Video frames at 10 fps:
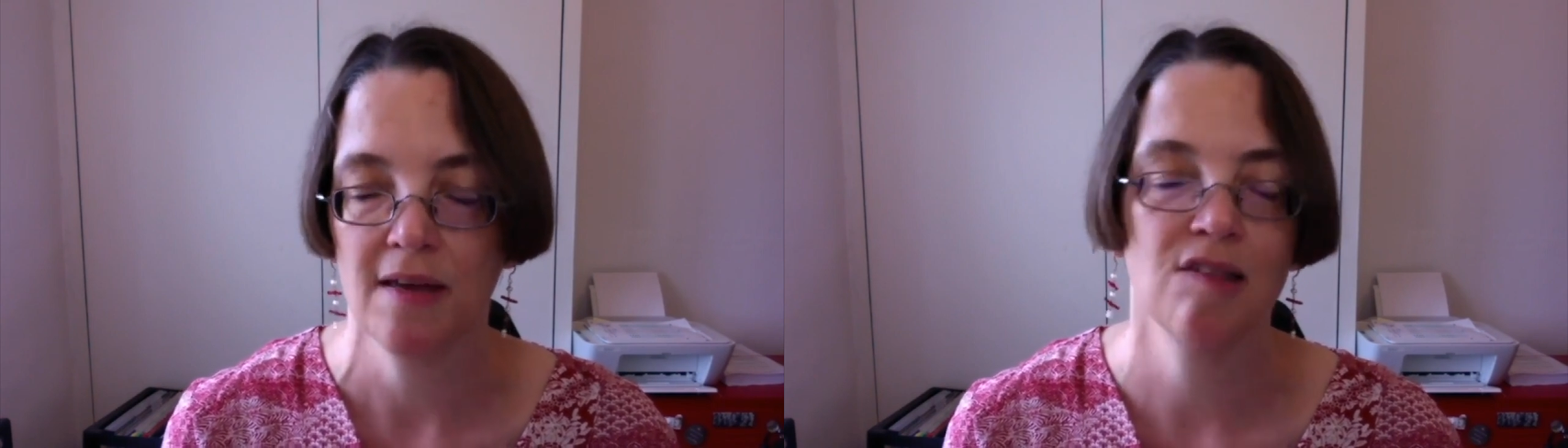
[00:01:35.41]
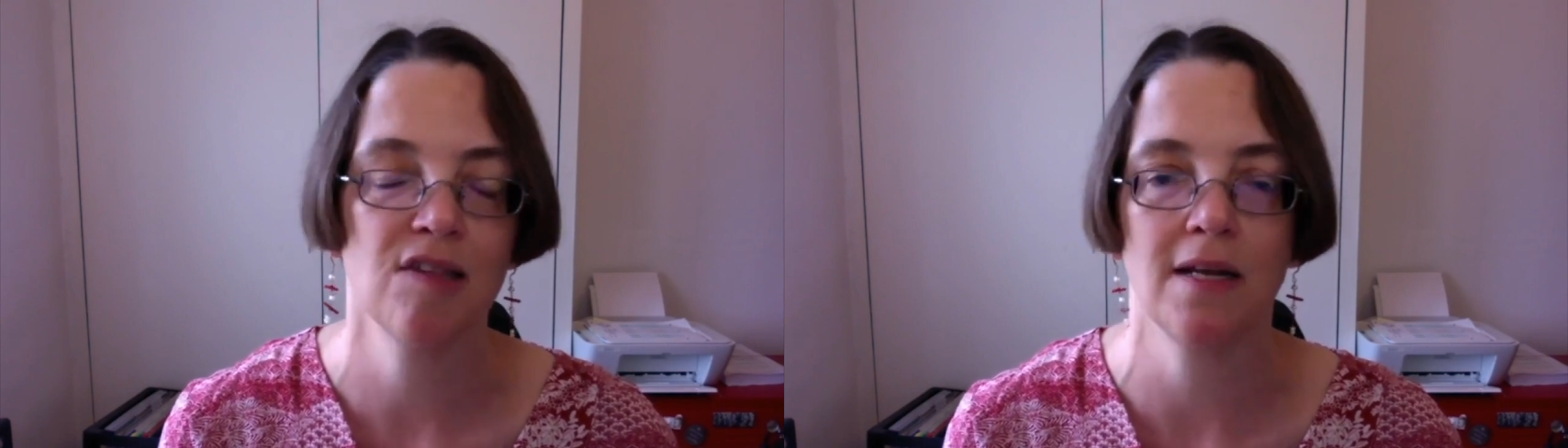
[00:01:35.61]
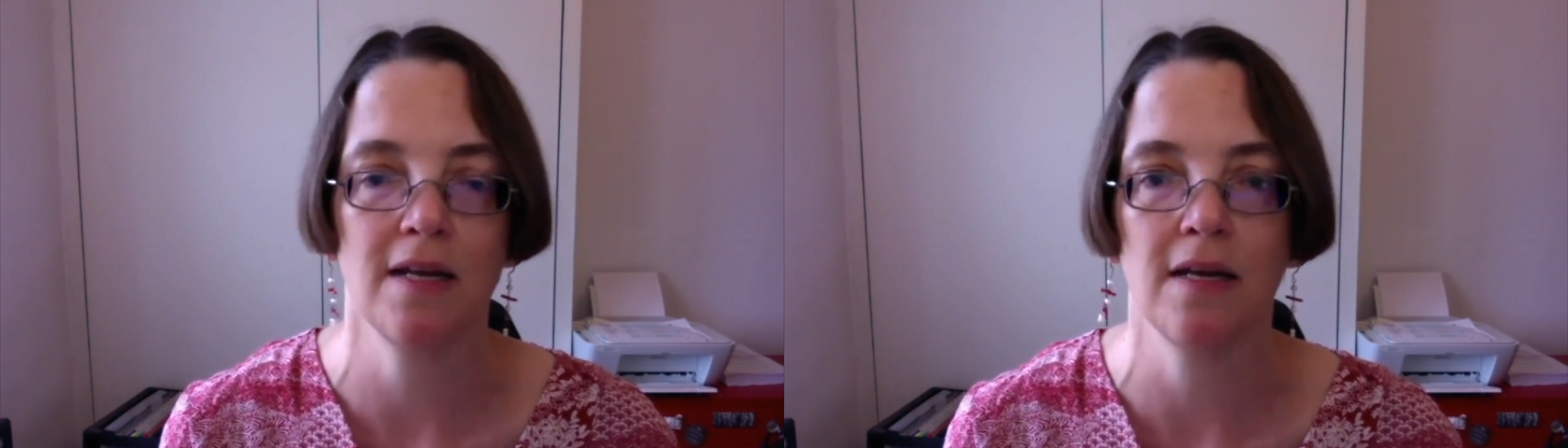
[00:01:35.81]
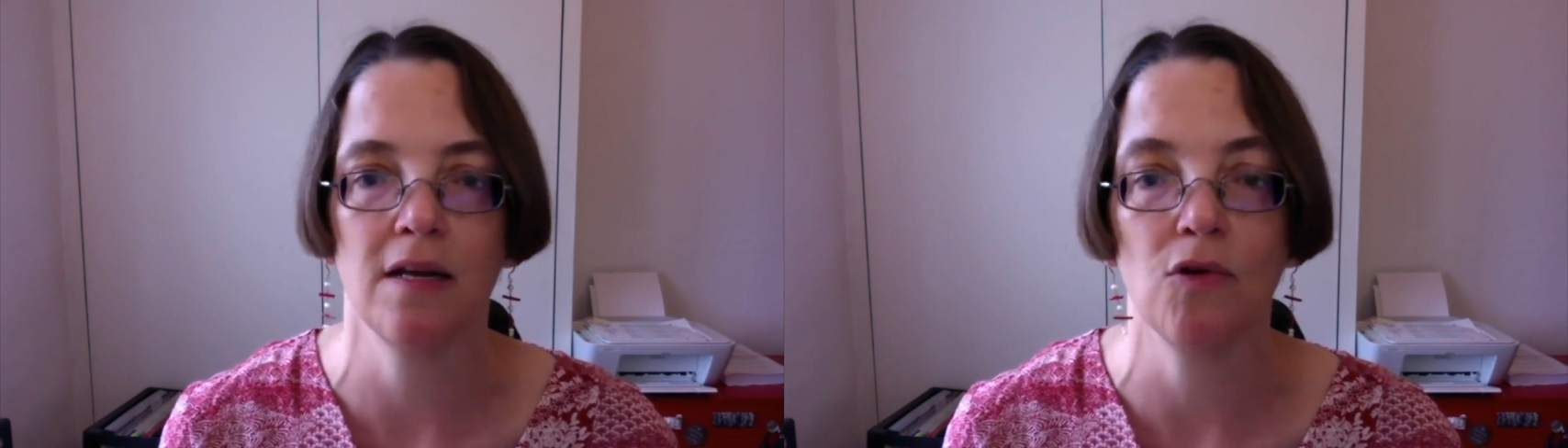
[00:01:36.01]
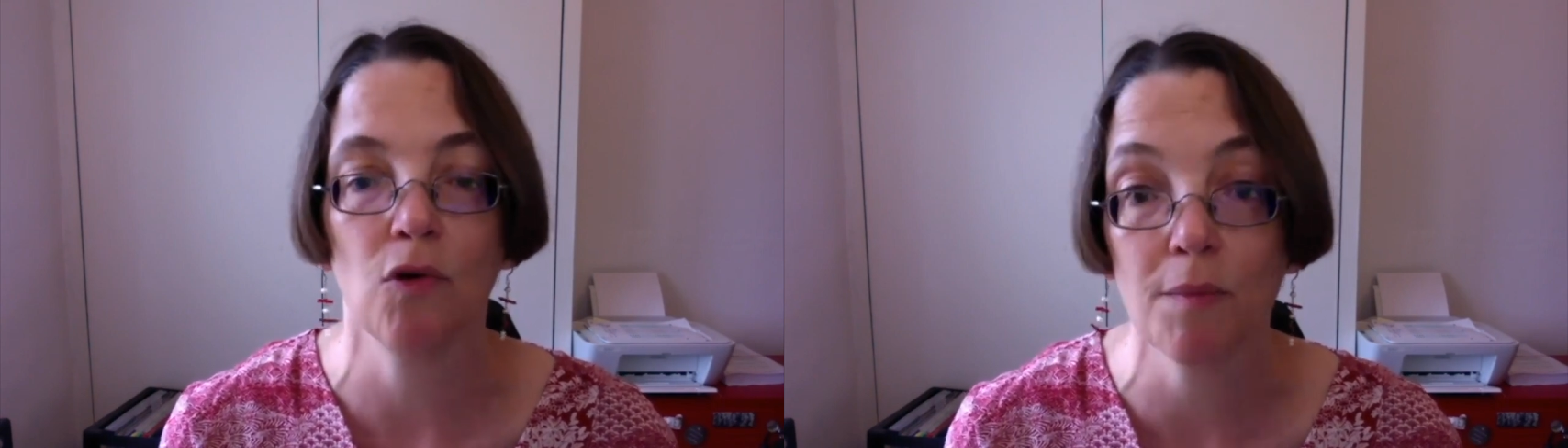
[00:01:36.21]
suddenly an
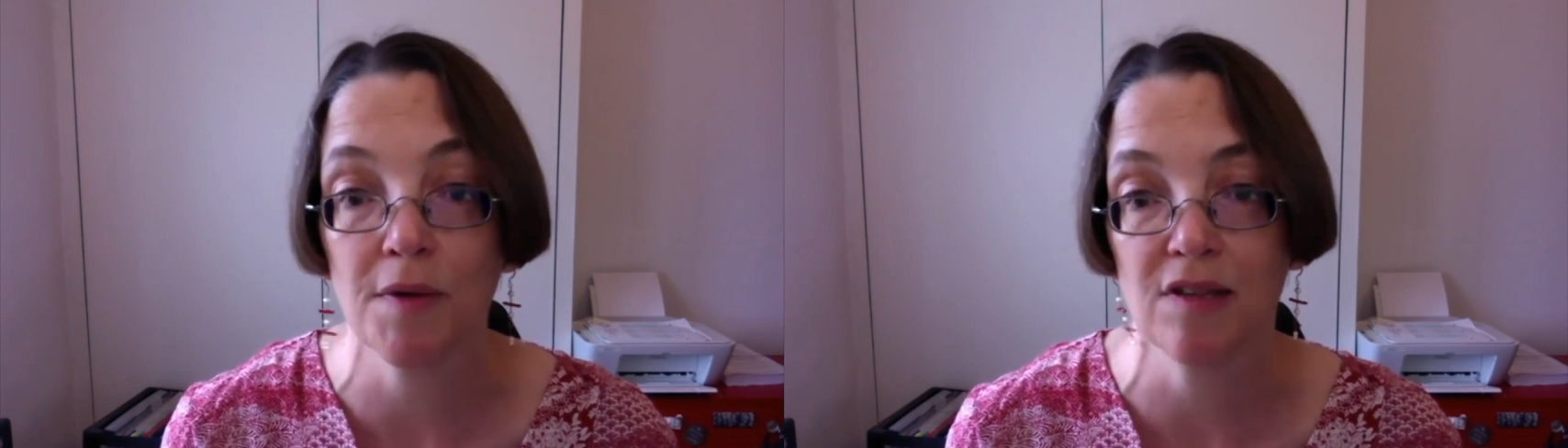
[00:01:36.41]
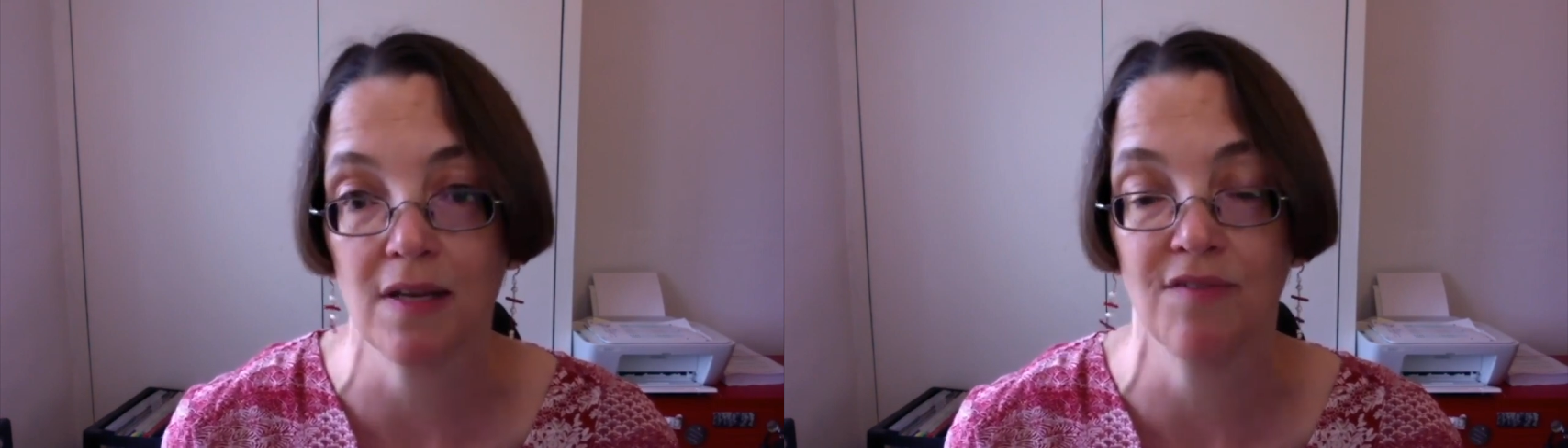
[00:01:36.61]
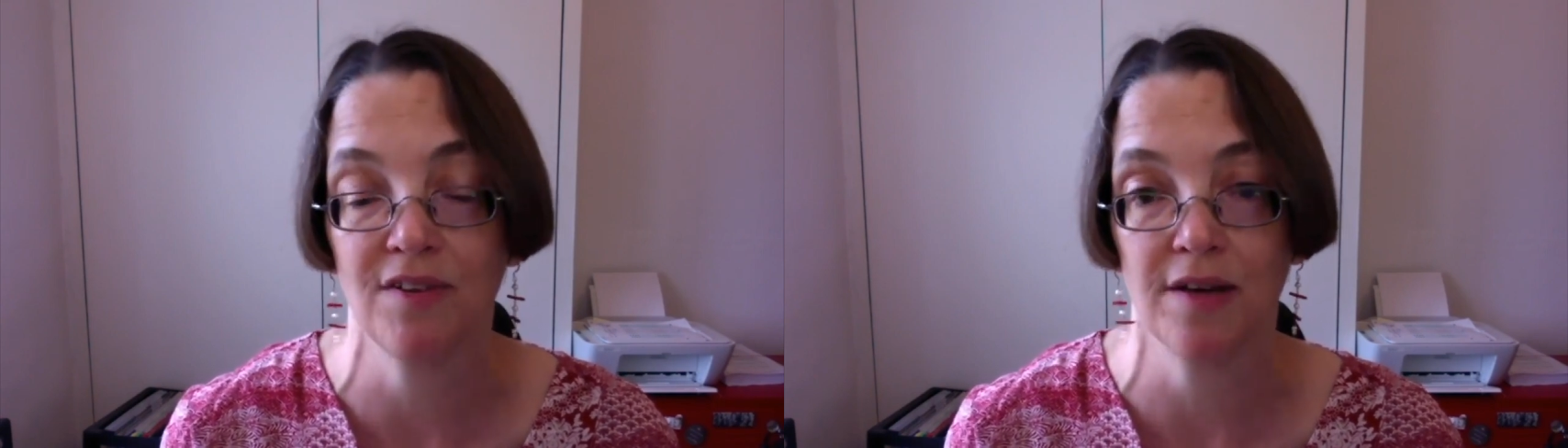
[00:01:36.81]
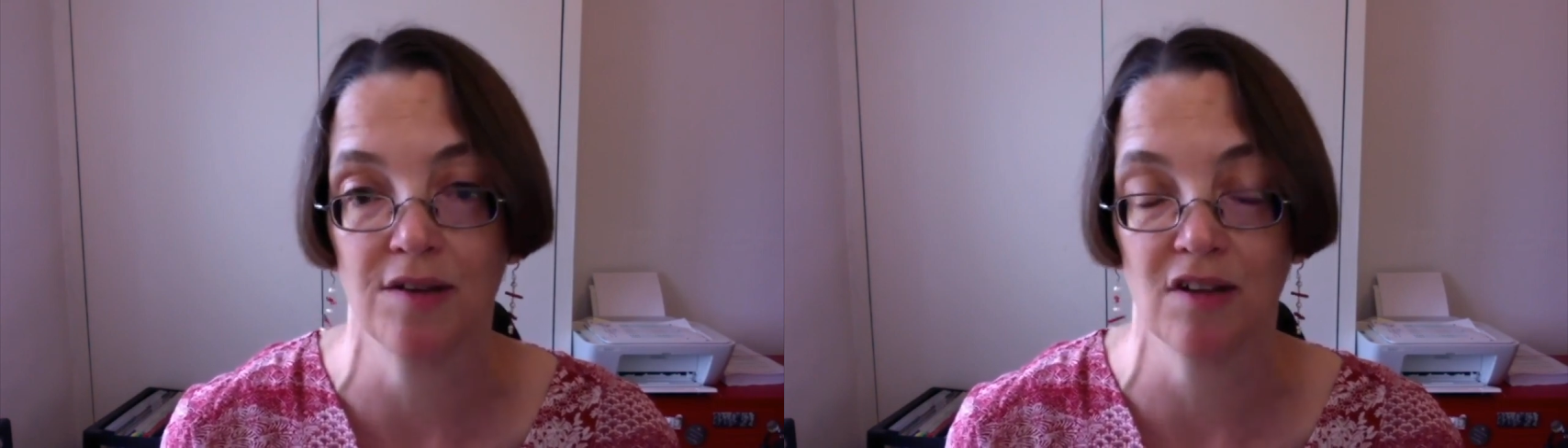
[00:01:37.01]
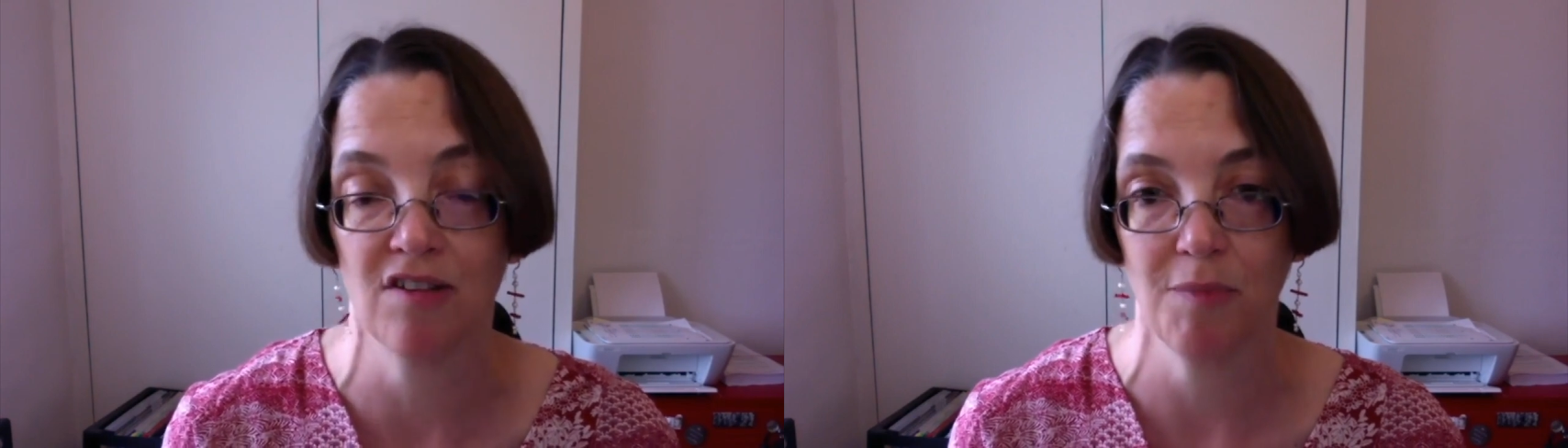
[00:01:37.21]
enormous
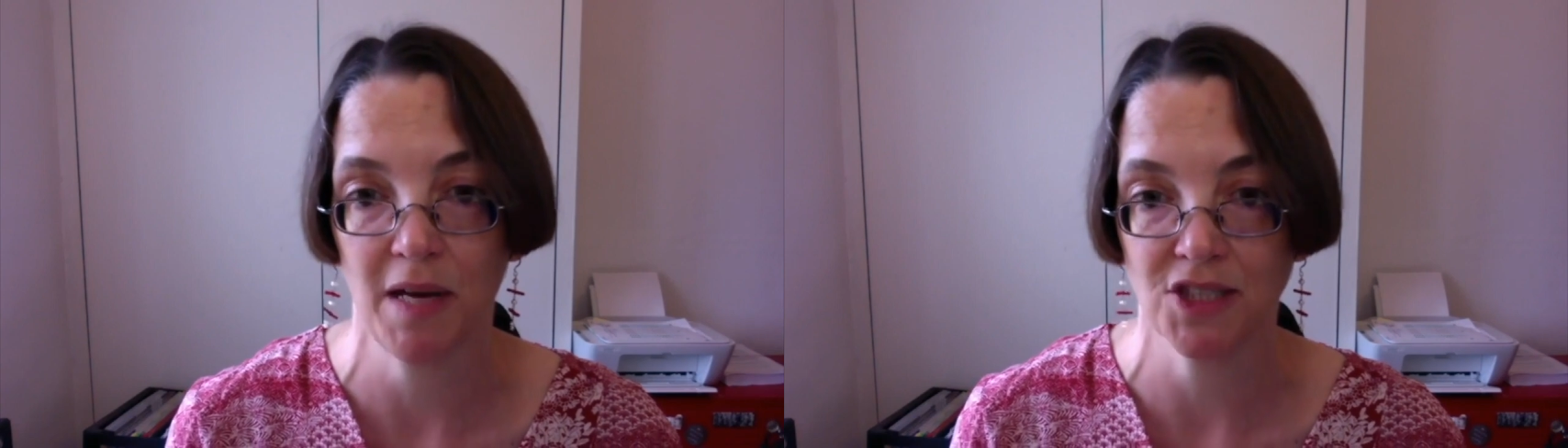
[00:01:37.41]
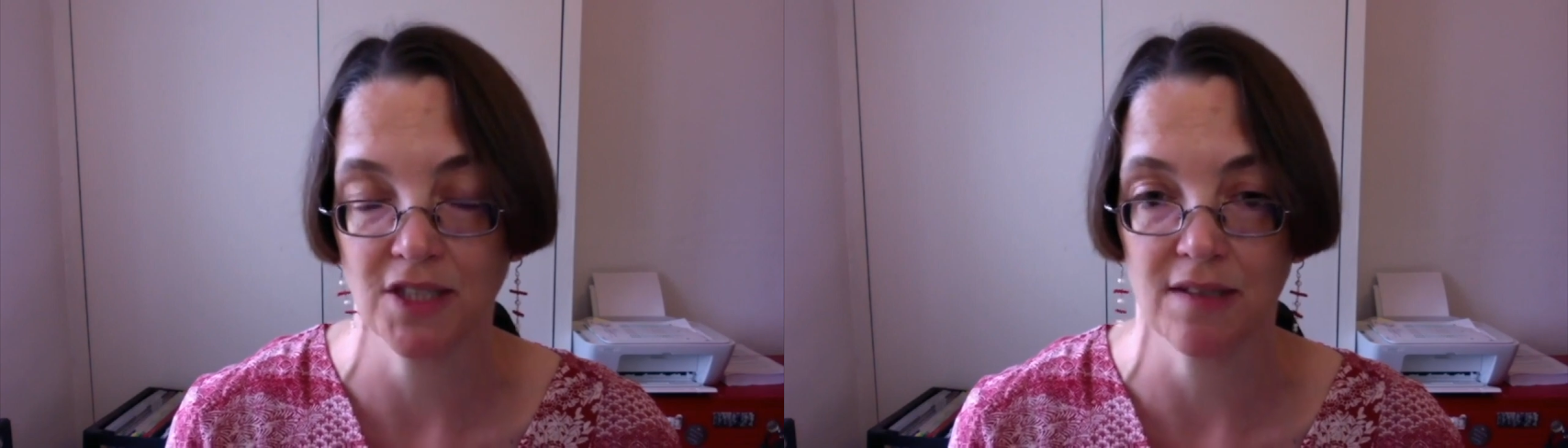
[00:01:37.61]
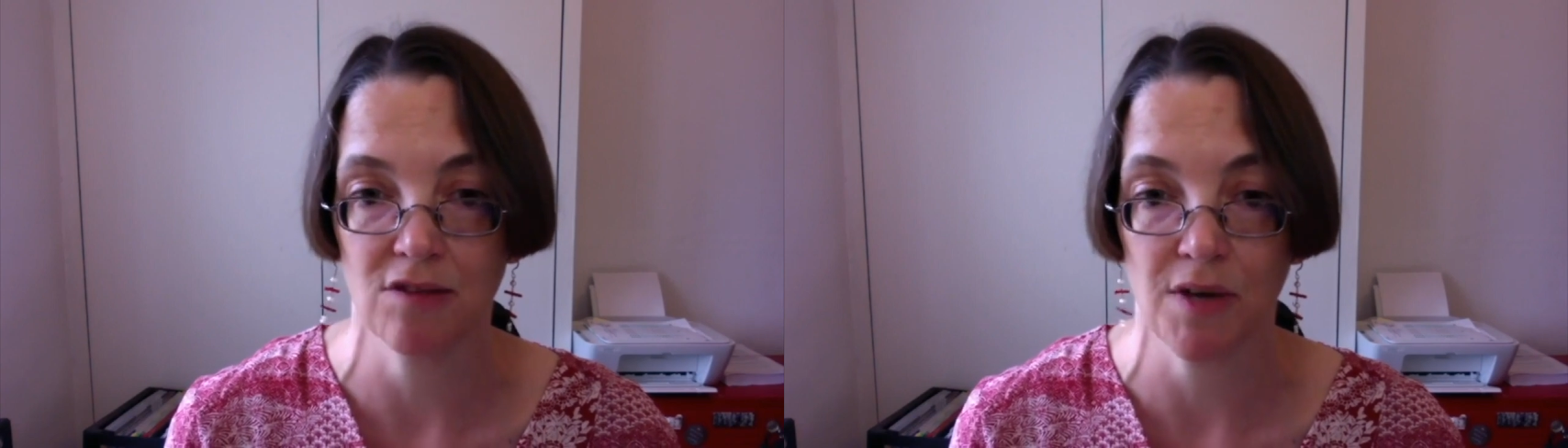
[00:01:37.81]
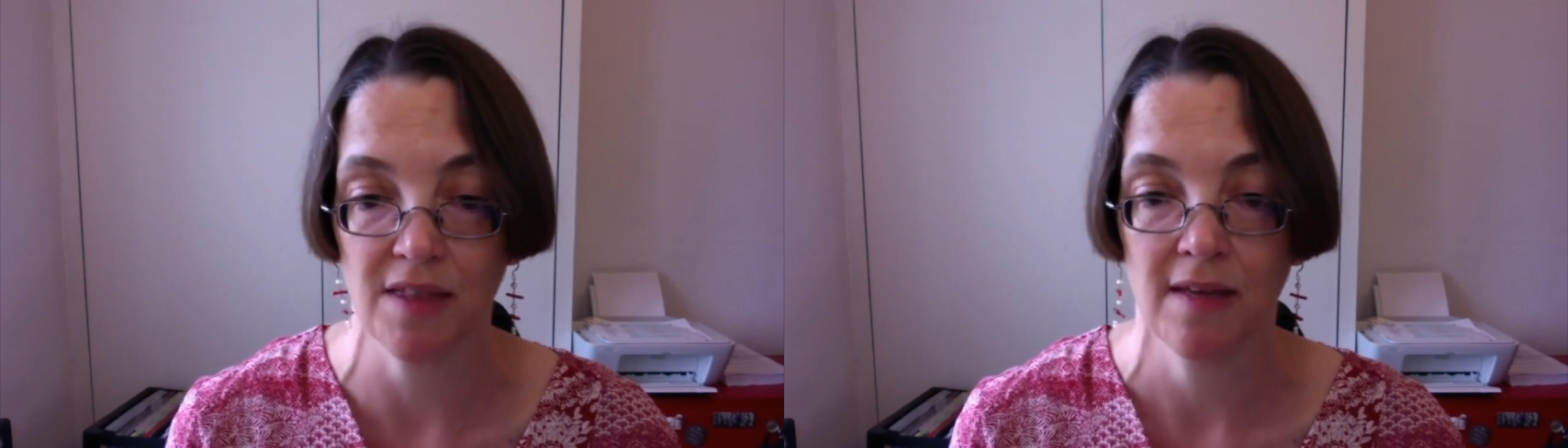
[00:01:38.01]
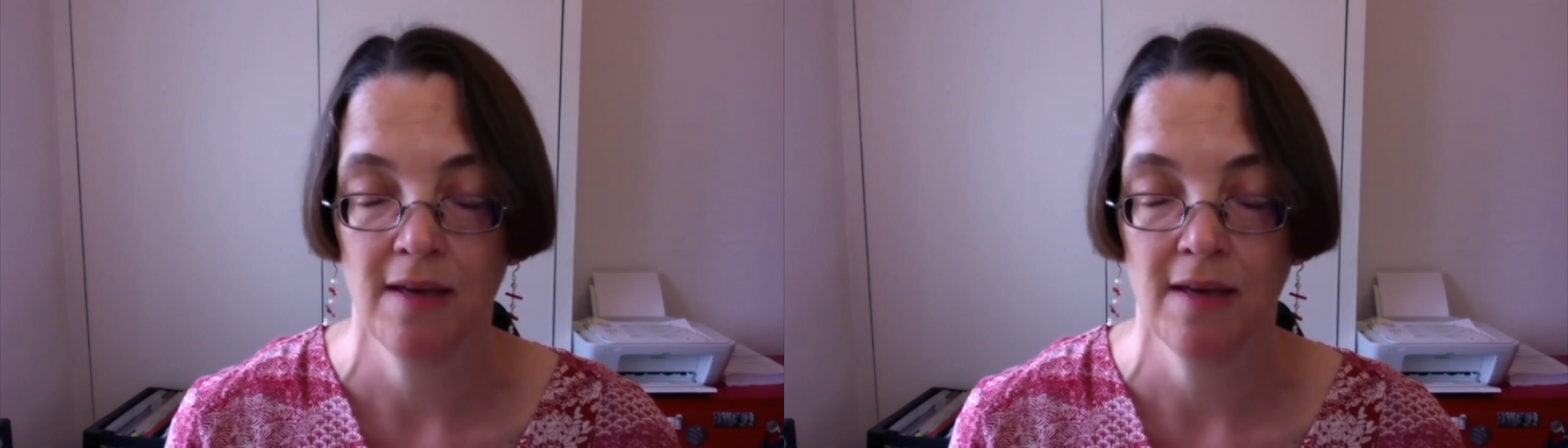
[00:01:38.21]
influx of patients with